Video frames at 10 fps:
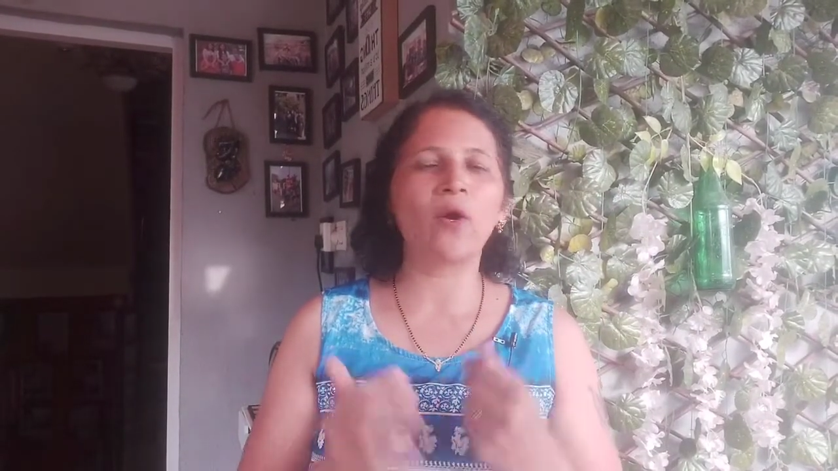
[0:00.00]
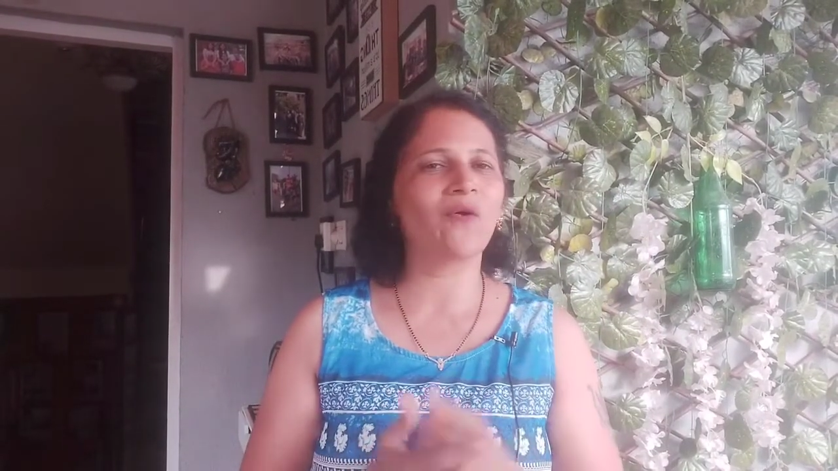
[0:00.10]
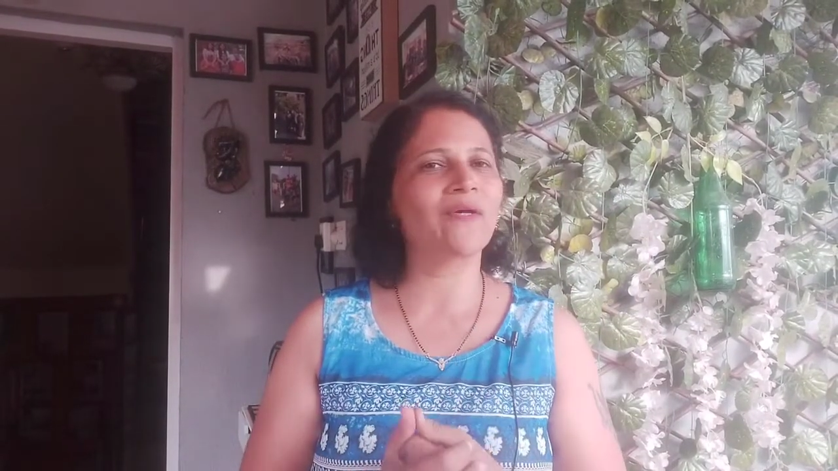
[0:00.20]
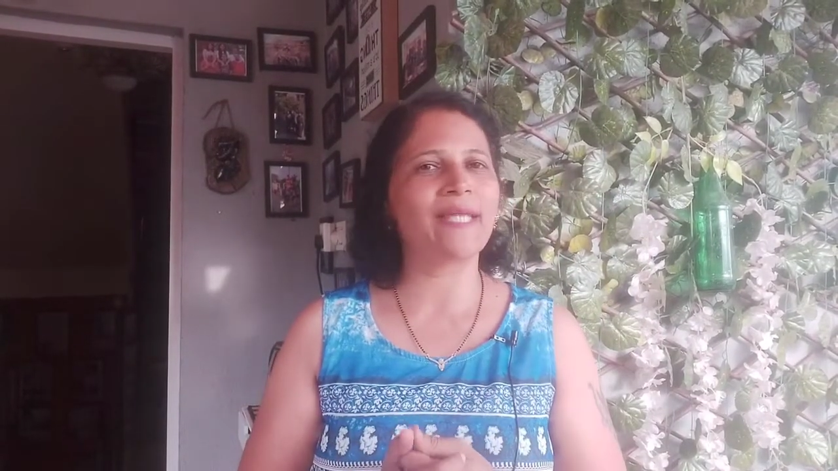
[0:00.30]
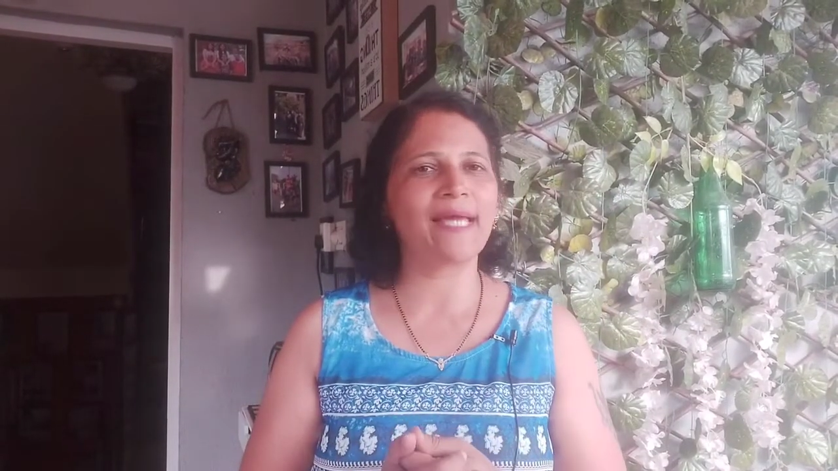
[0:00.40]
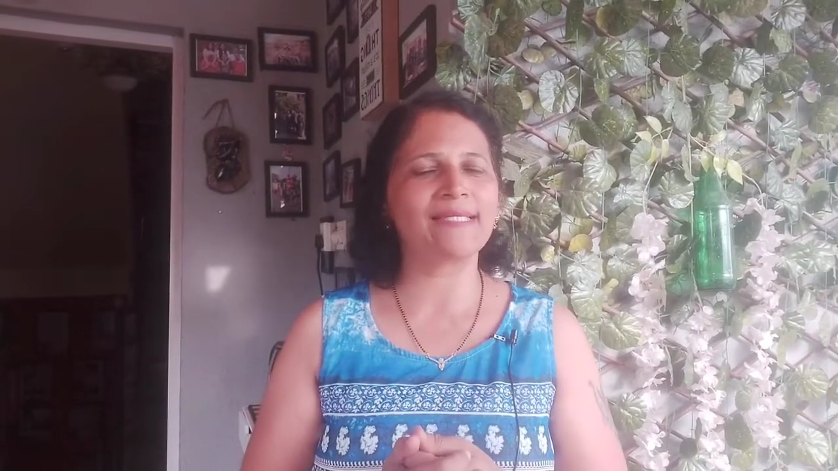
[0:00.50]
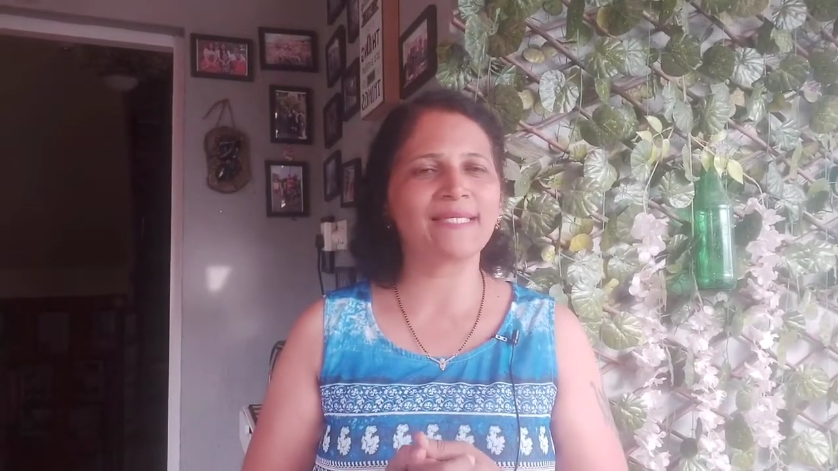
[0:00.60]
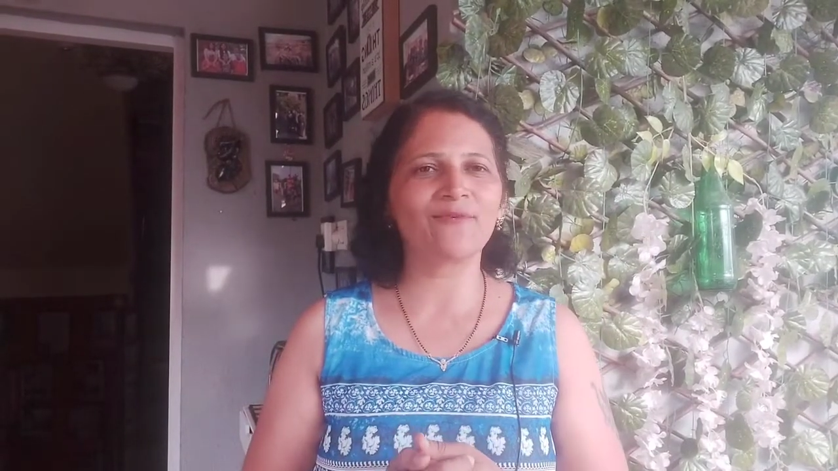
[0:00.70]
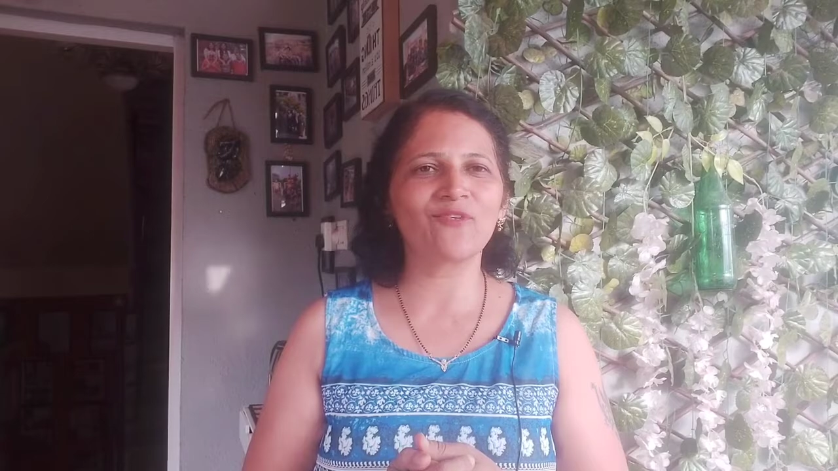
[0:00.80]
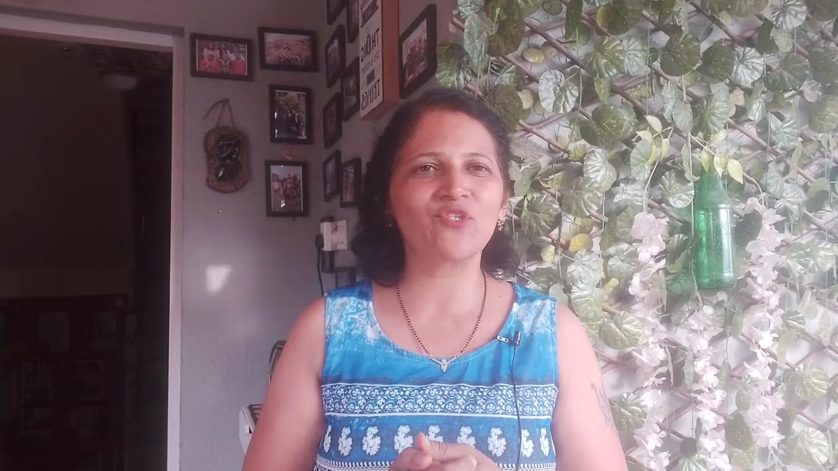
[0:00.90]

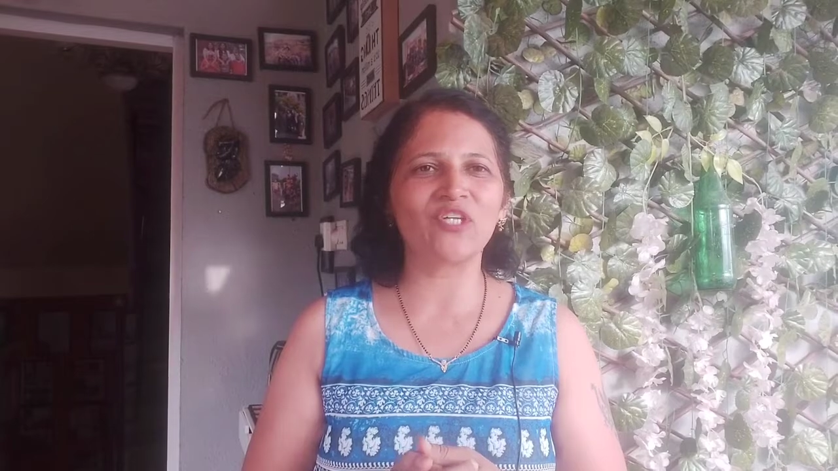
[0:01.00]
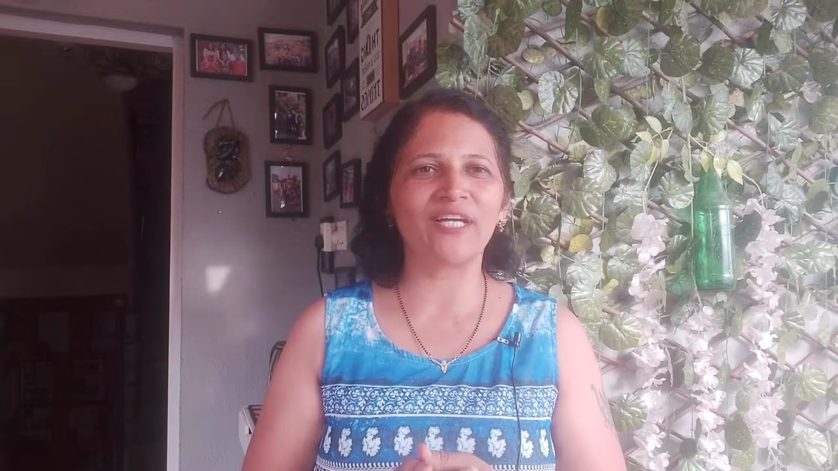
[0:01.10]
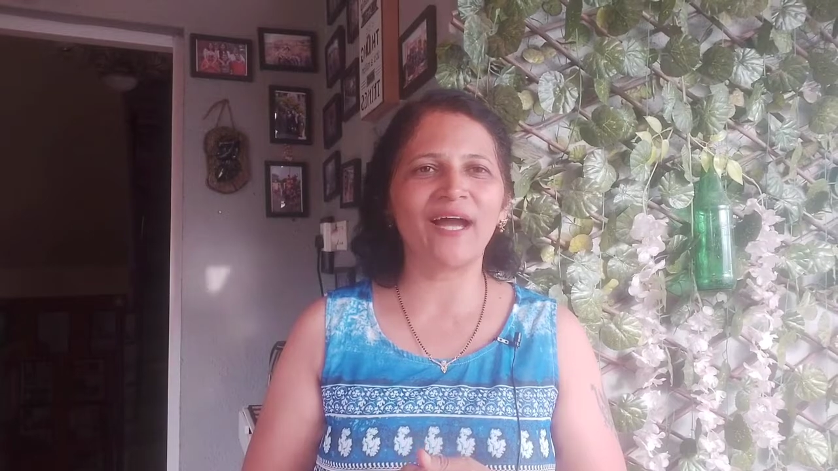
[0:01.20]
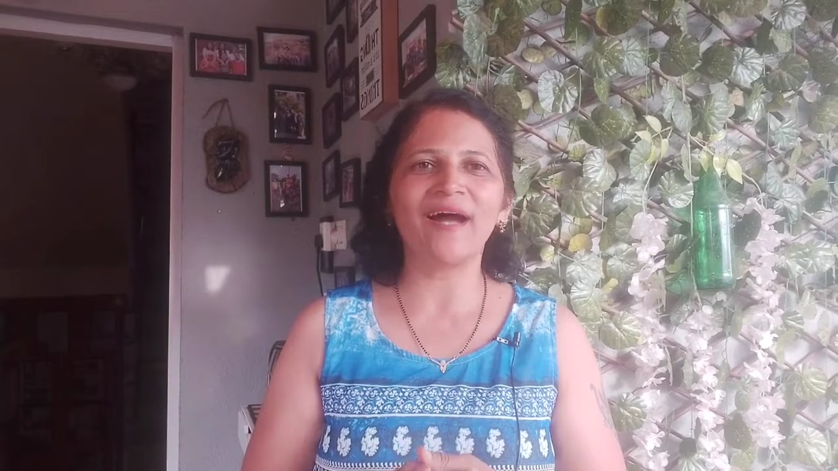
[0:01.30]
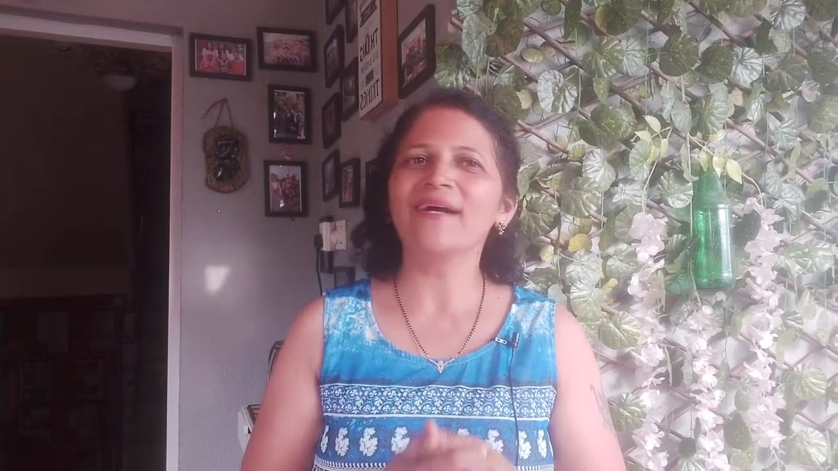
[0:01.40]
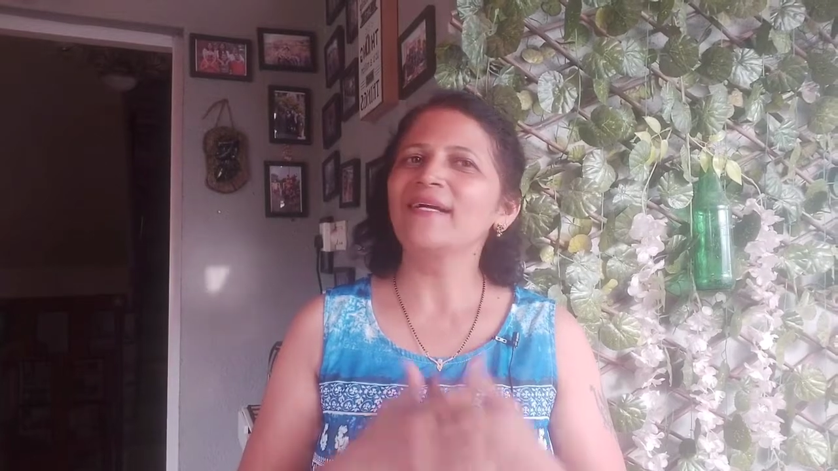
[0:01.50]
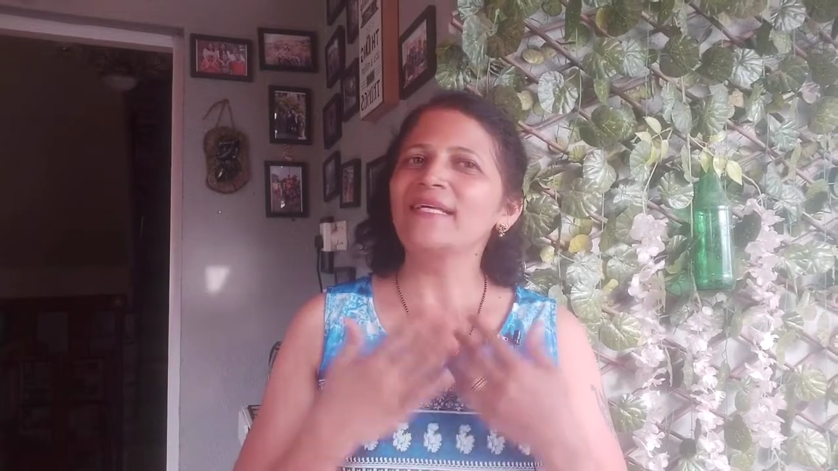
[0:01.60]
Organizing with Jaya.